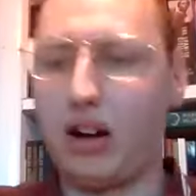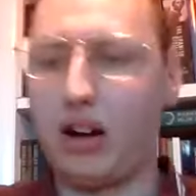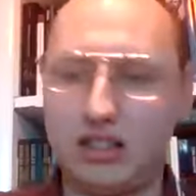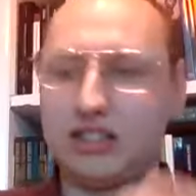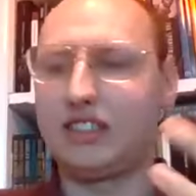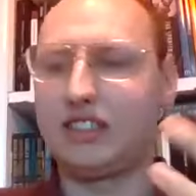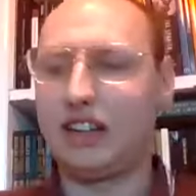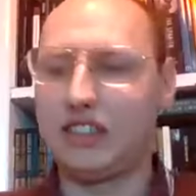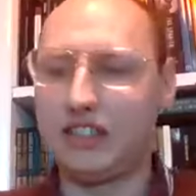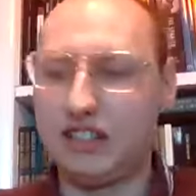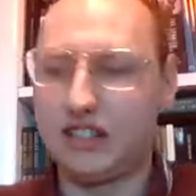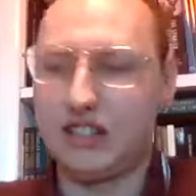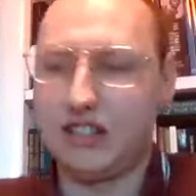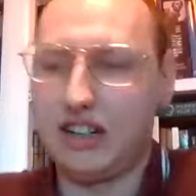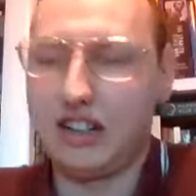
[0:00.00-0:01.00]
the Second
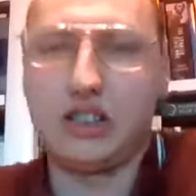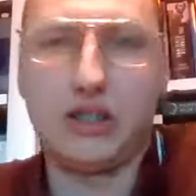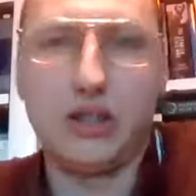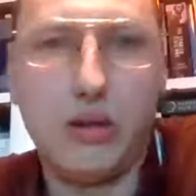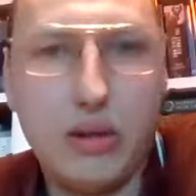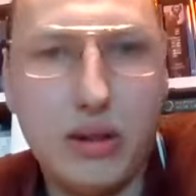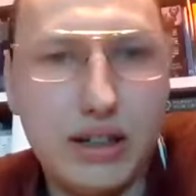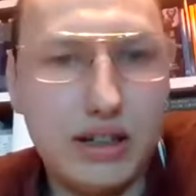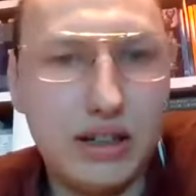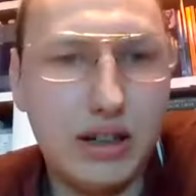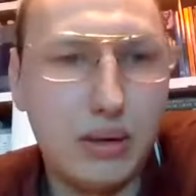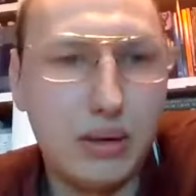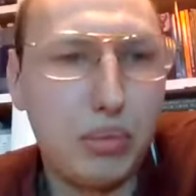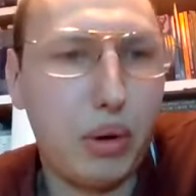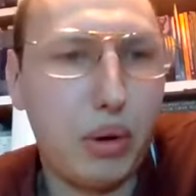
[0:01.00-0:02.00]
International,
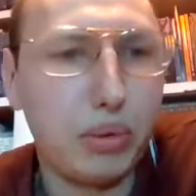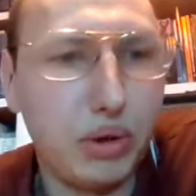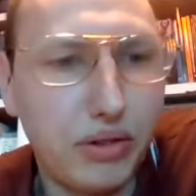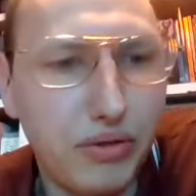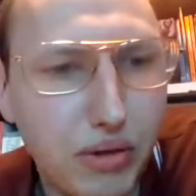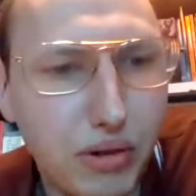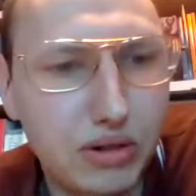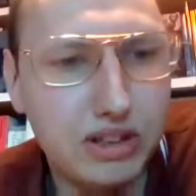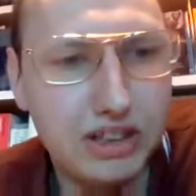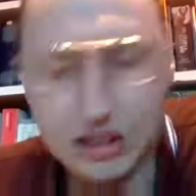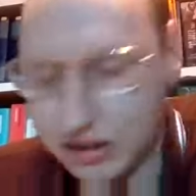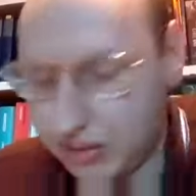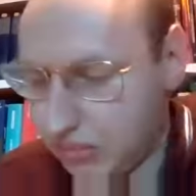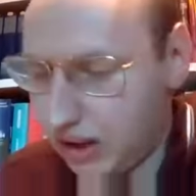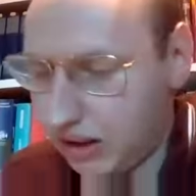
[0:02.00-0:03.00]
Popular
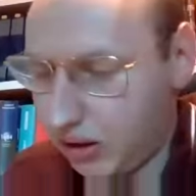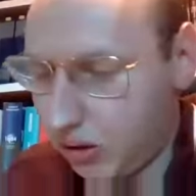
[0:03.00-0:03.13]
Frontism, and